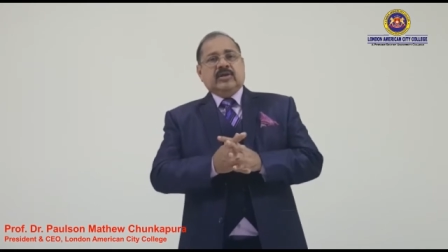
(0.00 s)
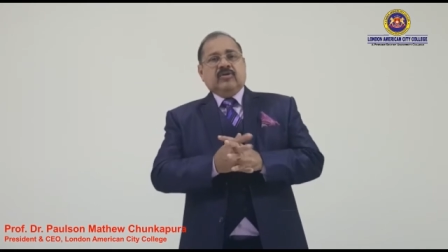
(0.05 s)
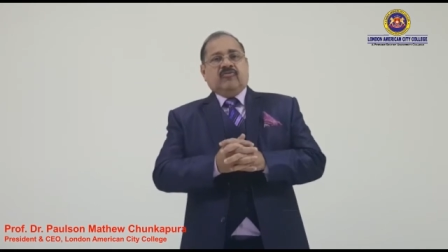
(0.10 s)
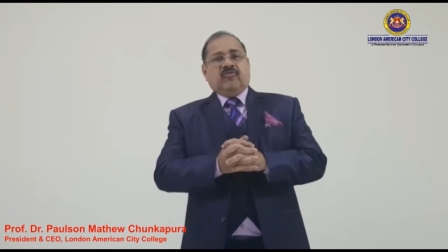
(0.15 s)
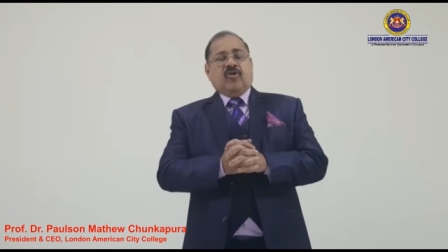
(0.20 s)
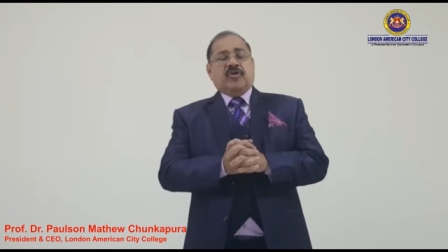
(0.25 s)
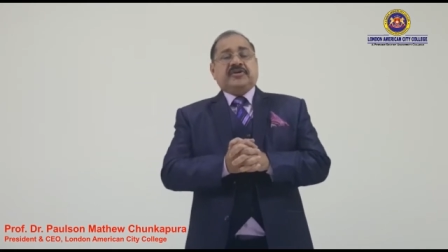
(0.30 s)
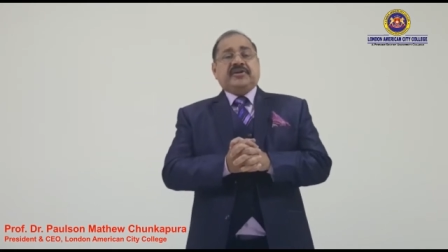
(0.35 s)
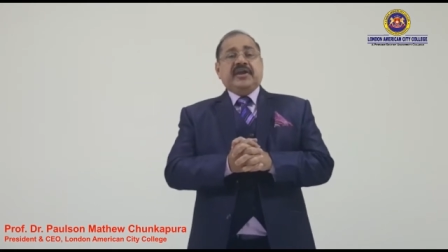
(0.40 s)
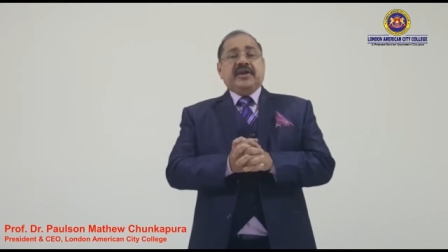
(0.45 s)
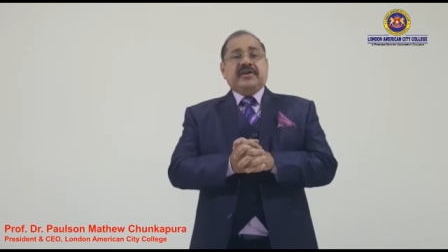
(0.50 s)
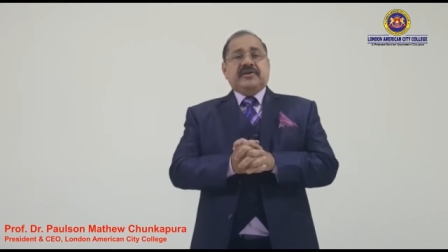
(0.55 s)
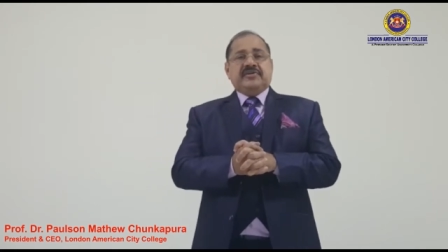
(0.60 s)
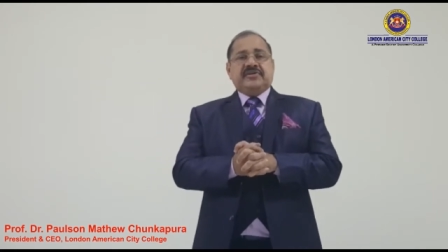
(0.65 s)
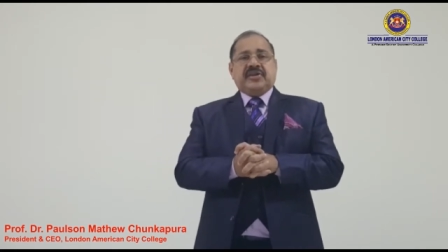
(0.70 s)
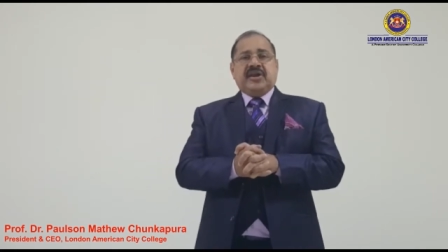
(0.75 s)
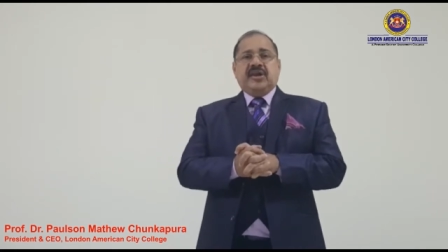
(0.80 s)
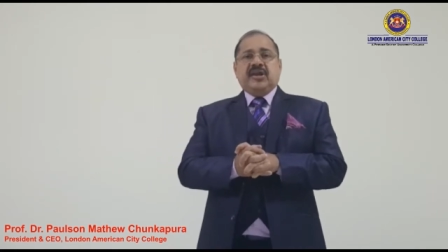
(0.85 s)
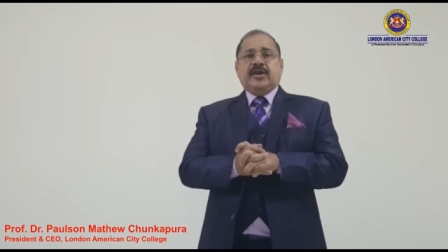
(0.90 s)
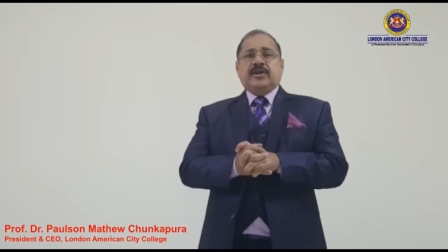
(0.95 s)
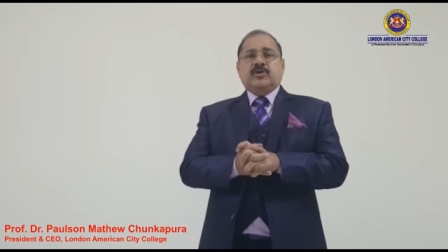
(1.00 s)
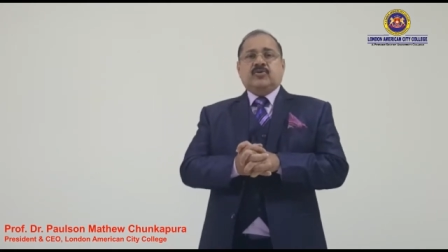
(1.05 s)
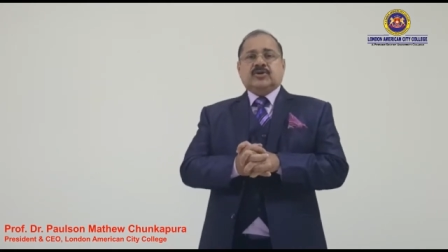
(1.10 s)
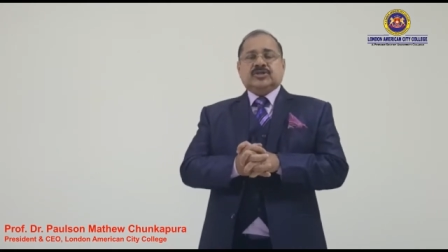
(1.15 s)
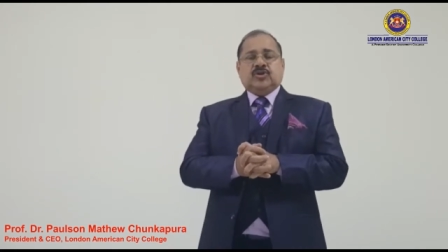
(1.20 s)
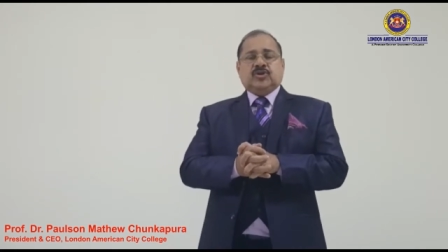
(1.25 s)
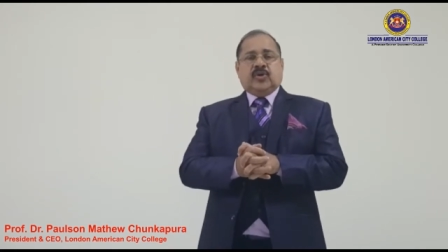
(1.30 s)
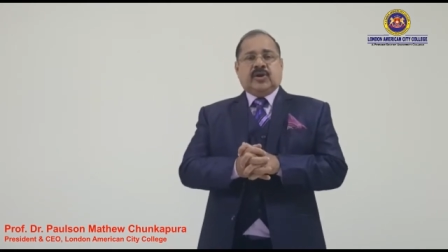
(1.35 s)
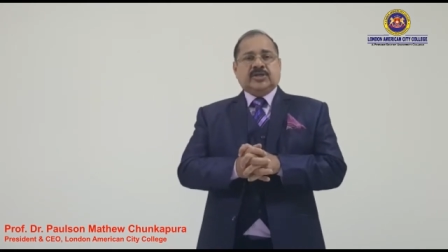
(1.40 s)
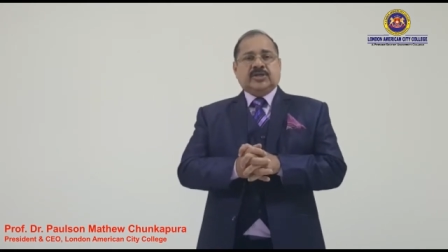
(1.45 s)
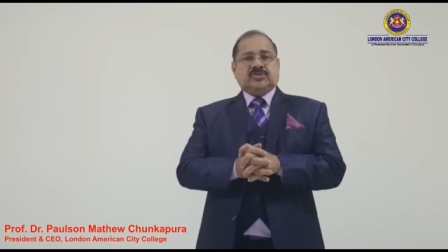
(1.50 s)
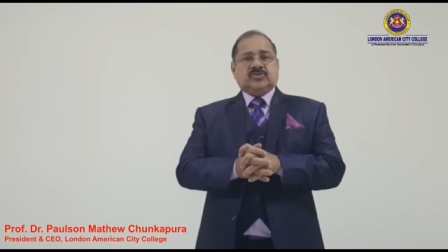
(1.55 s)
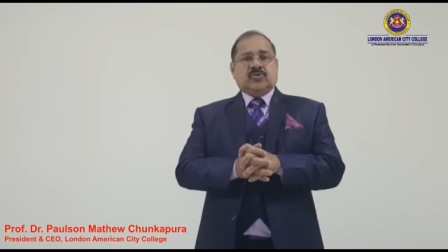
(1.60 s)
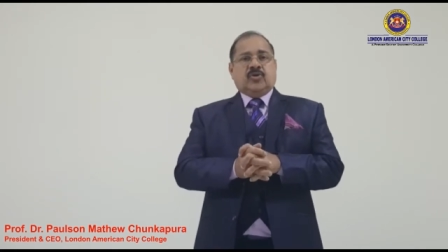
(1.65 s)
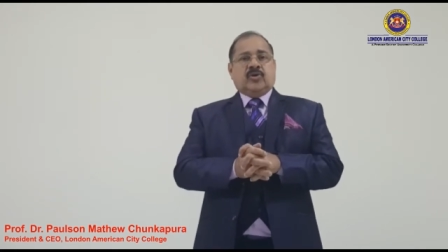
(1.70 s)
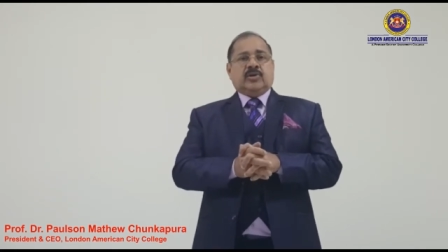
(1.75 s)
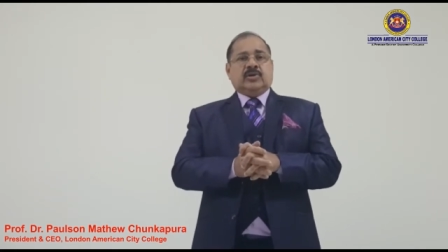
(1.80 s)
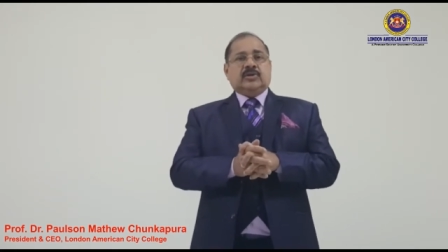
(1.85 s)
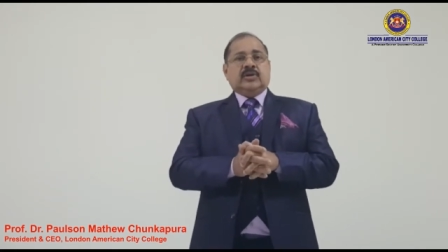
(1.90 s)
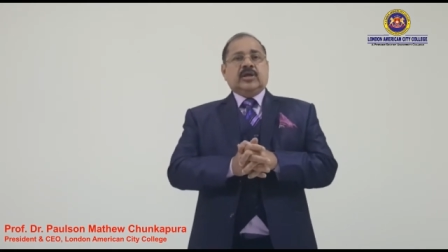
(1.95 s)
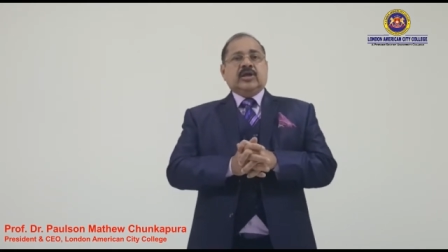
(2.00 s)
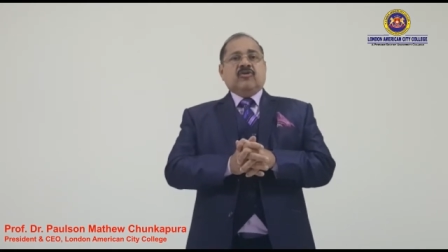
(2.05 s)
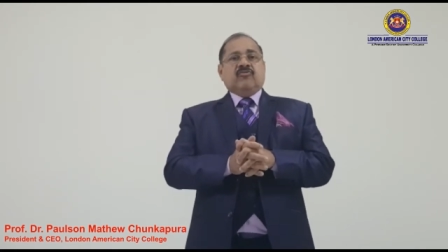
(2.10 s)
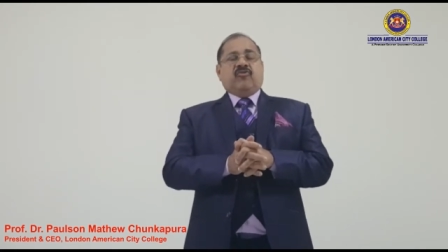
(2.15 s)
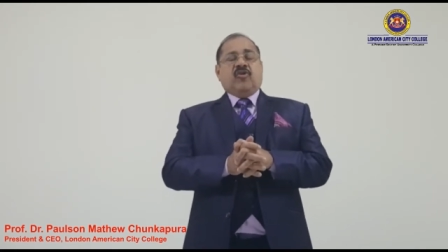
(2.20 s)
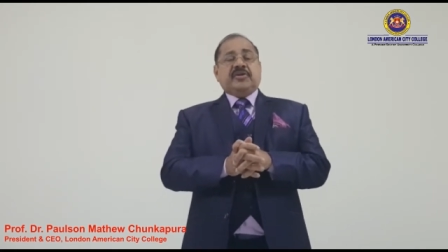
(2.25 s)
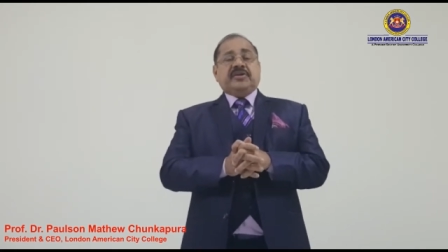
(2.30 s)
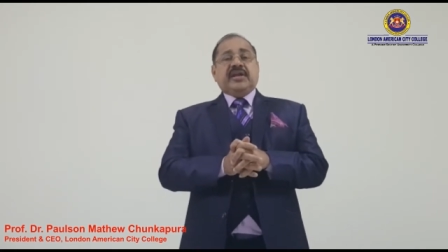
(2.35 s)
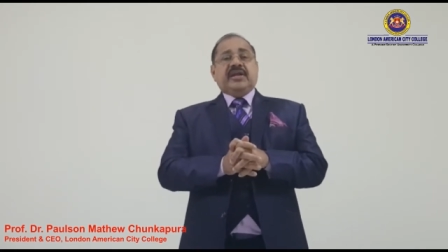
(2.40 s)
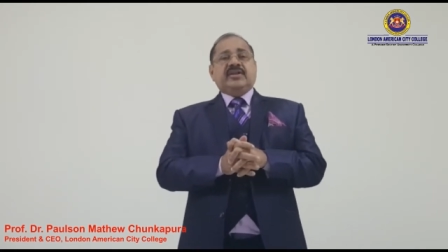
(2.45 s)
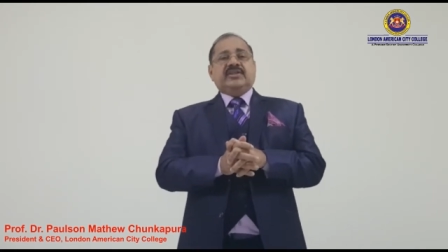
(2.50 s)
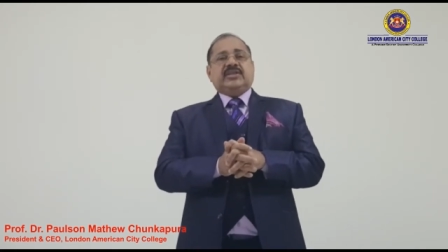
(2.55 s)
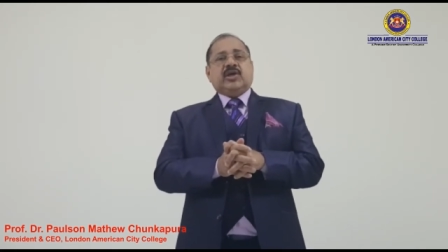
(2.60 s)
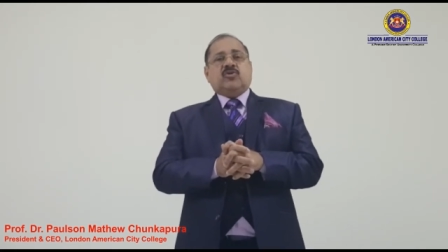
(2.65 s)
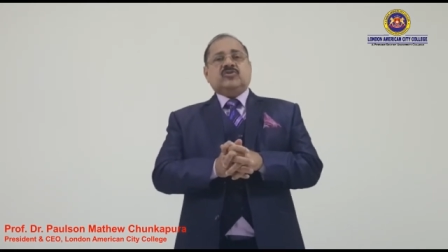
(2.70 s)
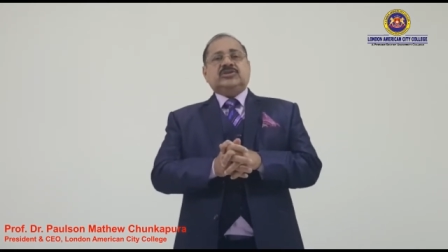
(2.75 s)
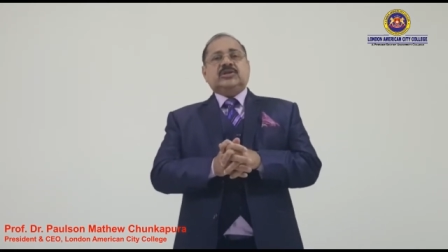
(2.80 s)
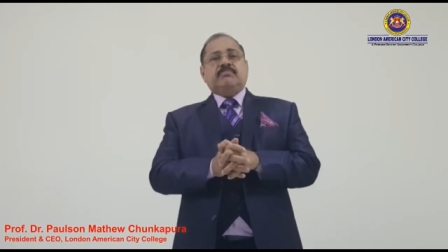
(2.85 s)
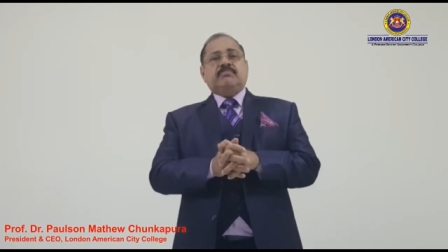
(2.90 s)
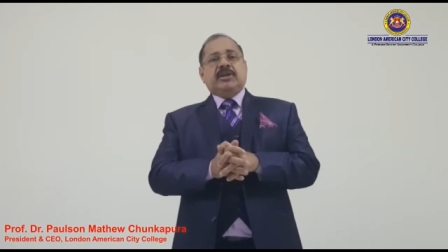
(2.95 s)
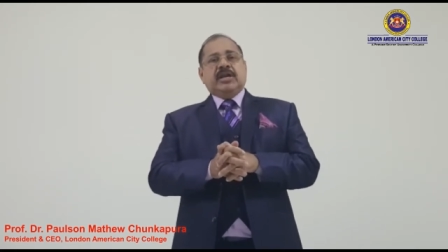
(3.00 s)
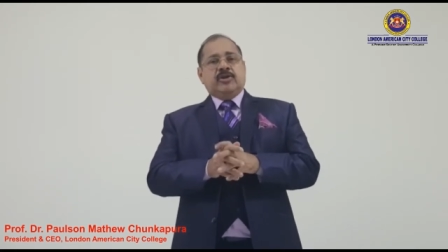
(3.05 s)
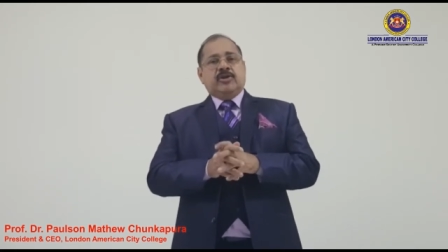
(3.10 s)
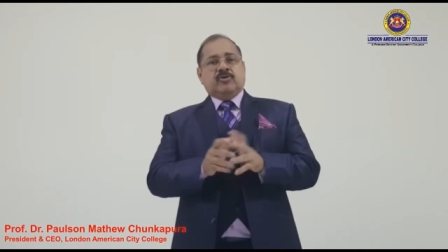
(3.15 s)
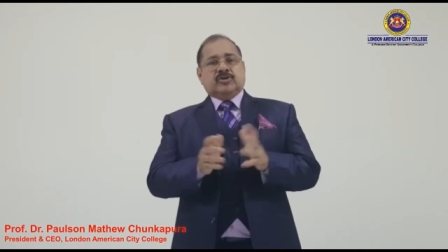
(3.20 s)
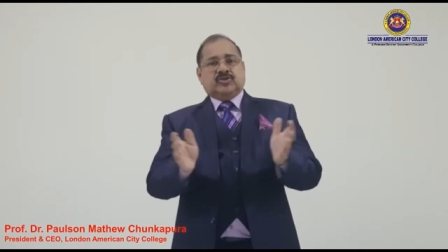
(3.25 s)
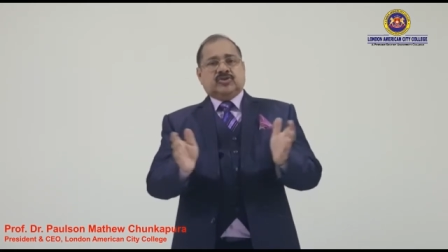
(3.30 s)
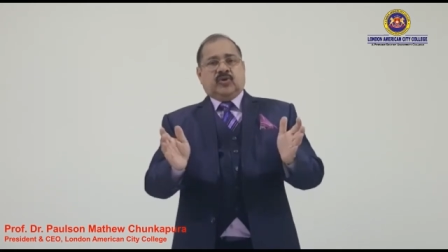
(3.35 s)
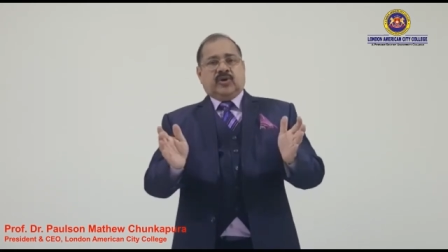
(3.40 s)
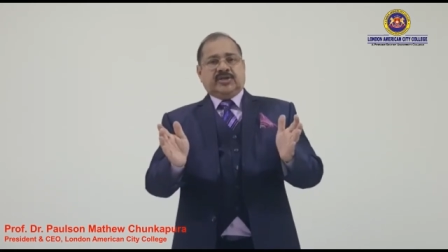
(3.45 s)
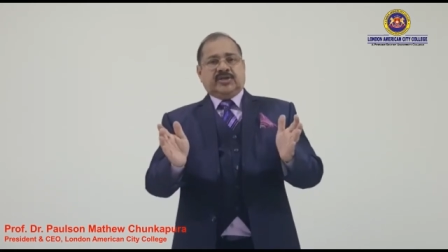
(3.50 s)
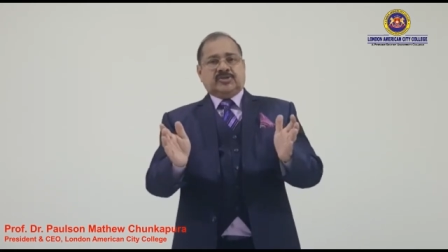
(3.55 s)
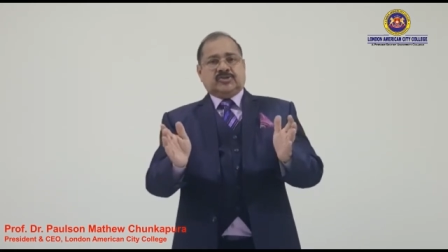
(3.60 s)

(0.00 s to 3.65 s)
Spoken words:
14 trillion US dollars or 14,000 billion US dollars.